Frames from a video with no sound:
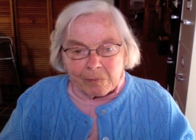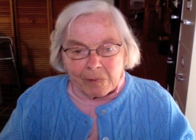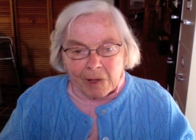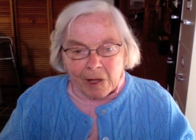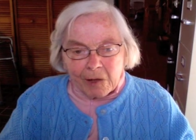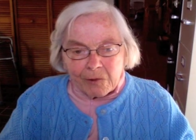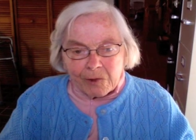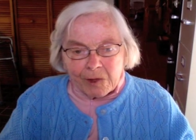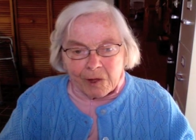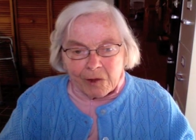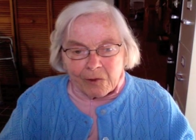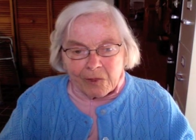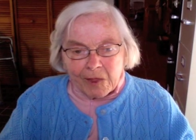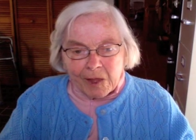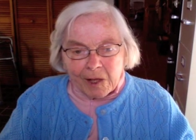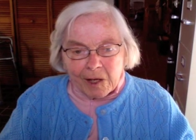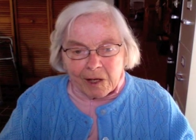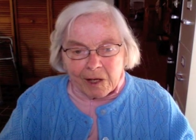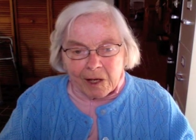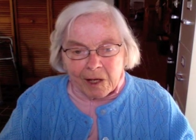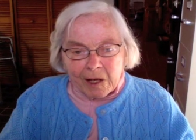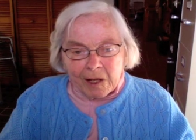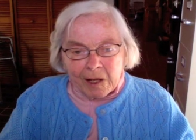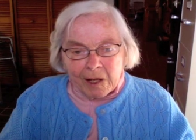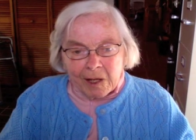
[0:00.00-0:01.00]
I think
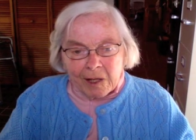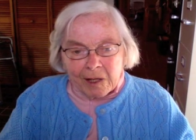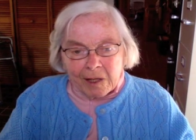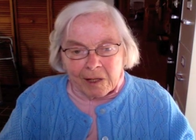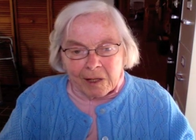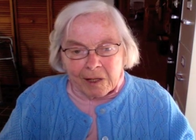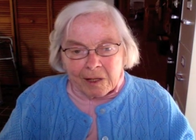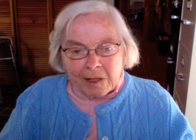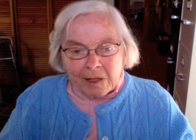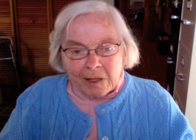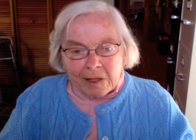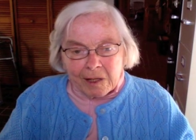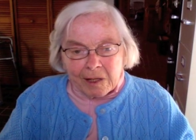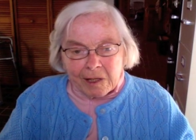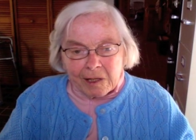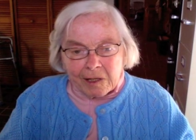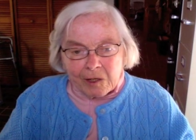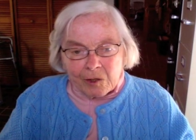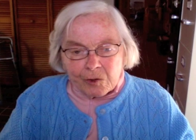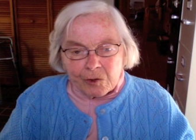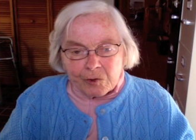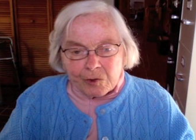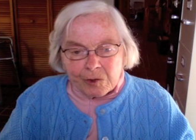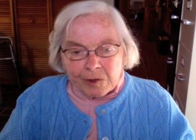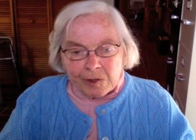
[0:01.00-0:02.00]
that
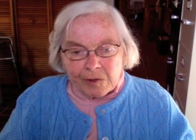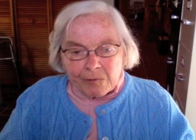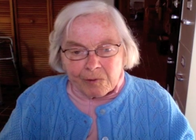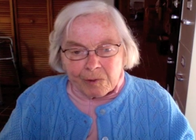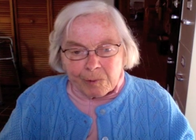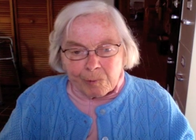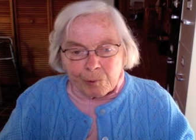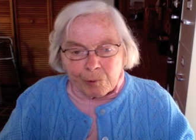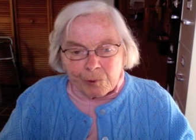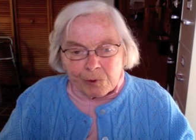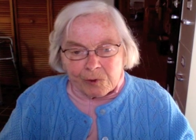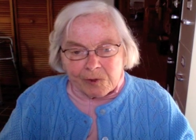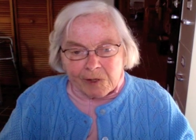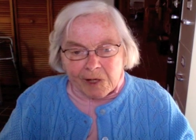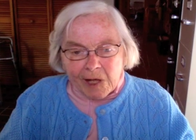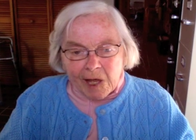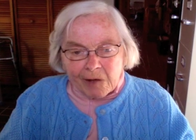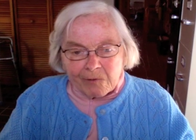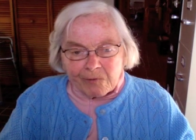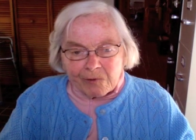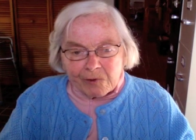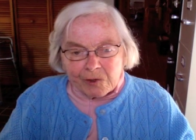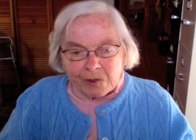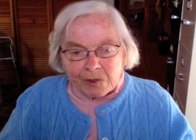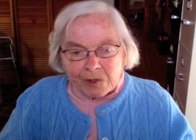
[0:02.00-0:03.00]
edition of the Buddhist
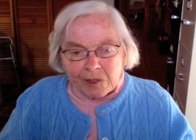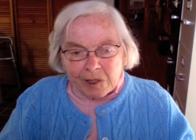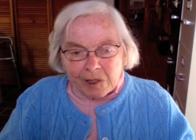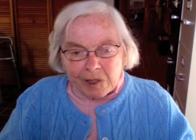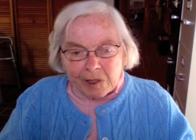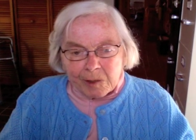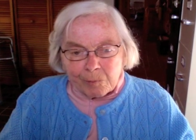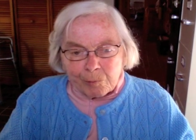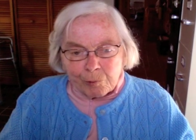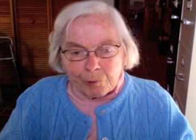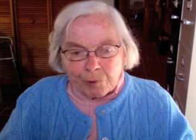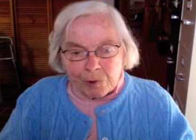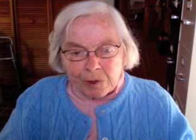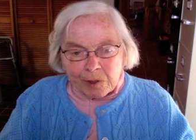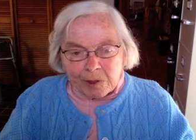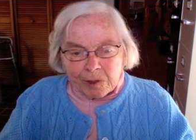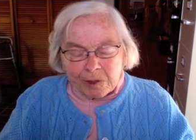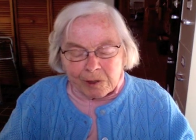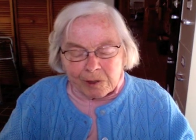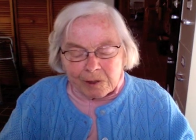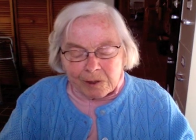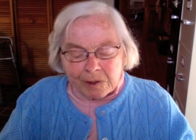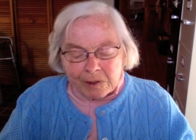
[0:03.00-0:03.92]
life is still in print,